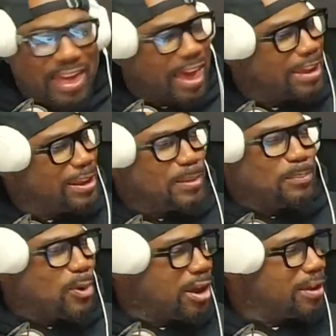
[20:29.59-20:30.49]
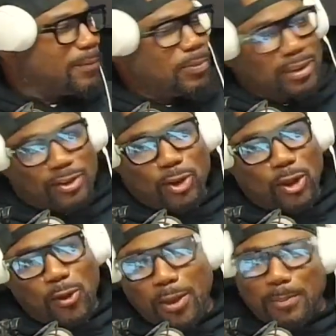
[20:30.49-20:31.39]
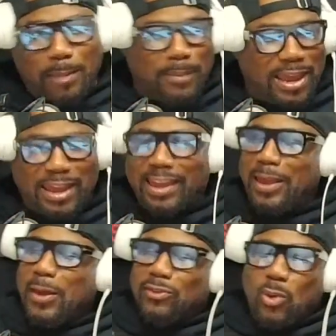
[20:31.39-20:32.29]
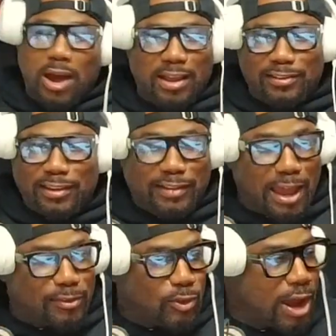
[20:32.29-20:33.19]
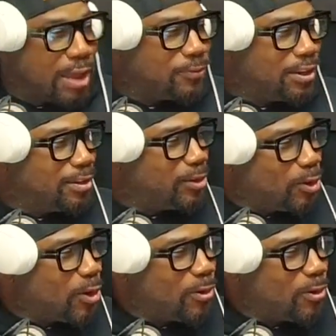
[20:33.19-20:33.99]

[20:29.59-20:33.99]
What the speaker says: I need a break. You know, my man Twan just got drafted, he's 19, you